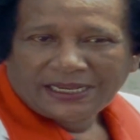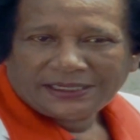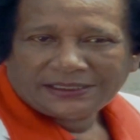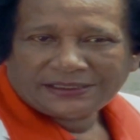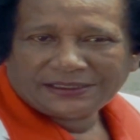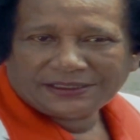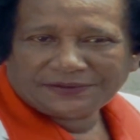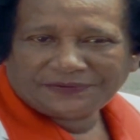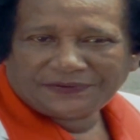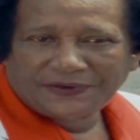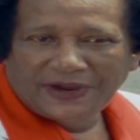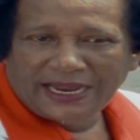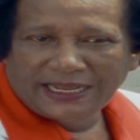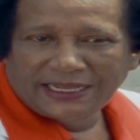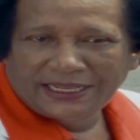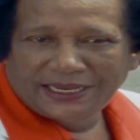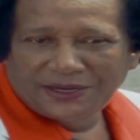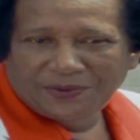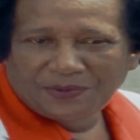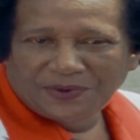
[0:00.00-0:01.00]
So
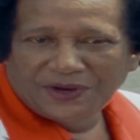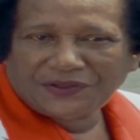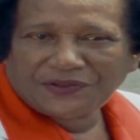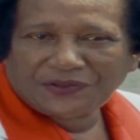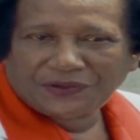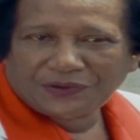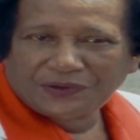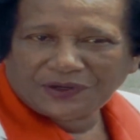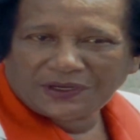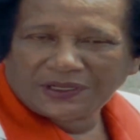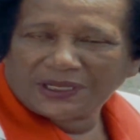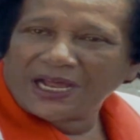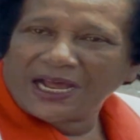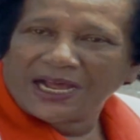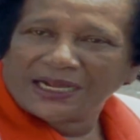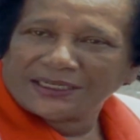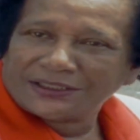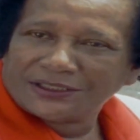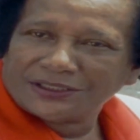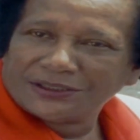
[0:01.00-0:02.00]
finally, he went through a
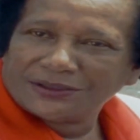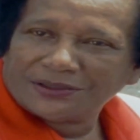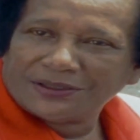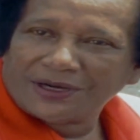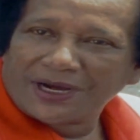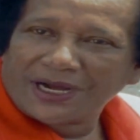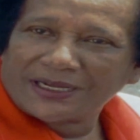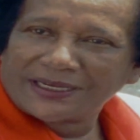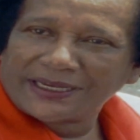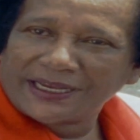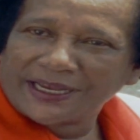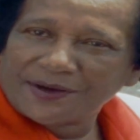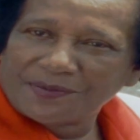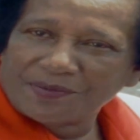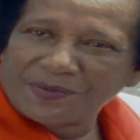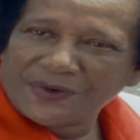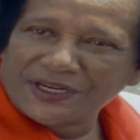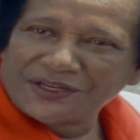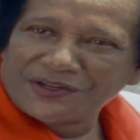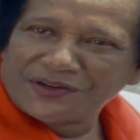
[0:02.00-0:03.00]
lot to get
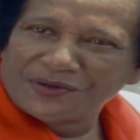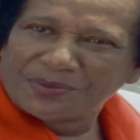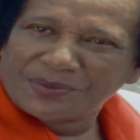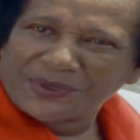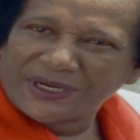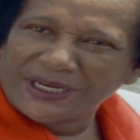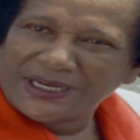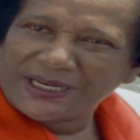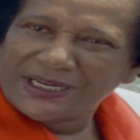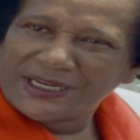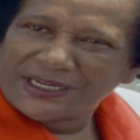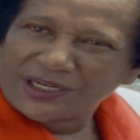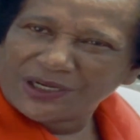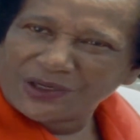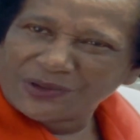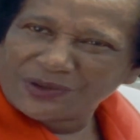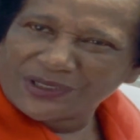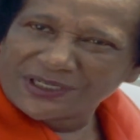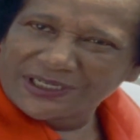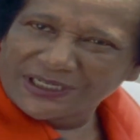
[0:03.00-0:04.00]
me to
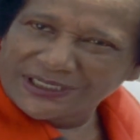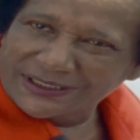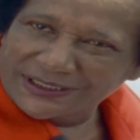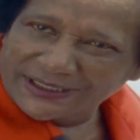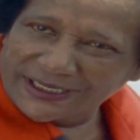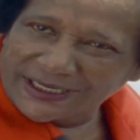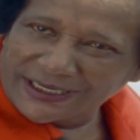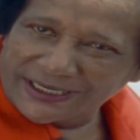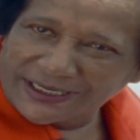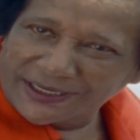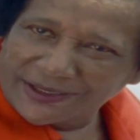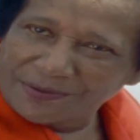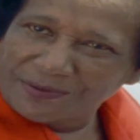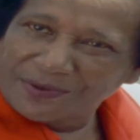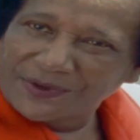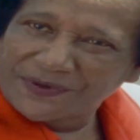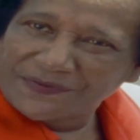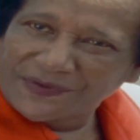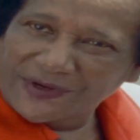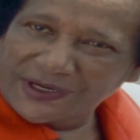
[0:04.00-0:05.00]
go to Tuskegee
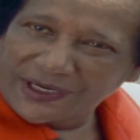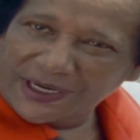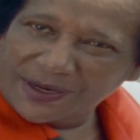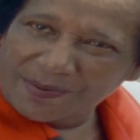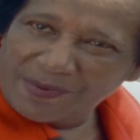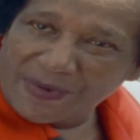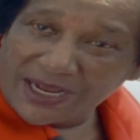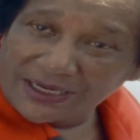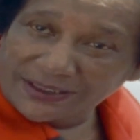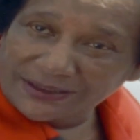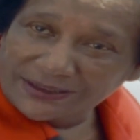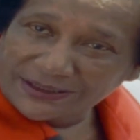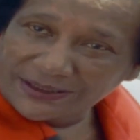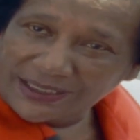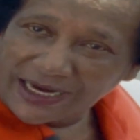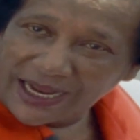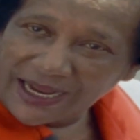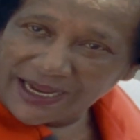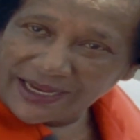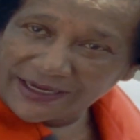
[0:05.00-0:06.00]
with the Madison
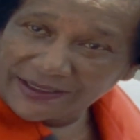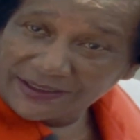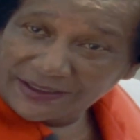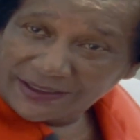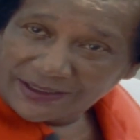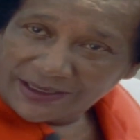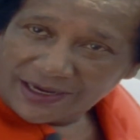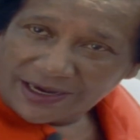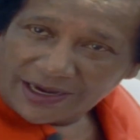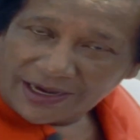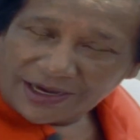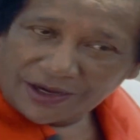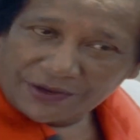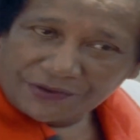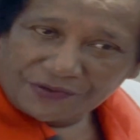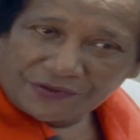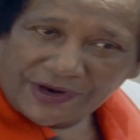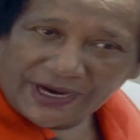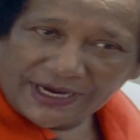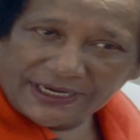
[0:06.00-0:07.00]
High
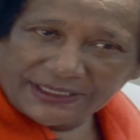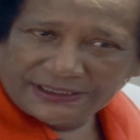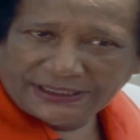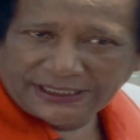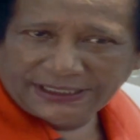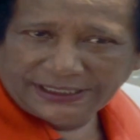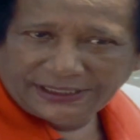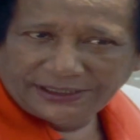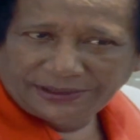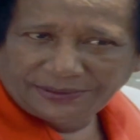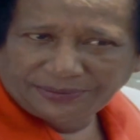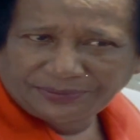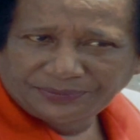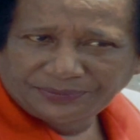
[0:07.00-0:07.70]
track team.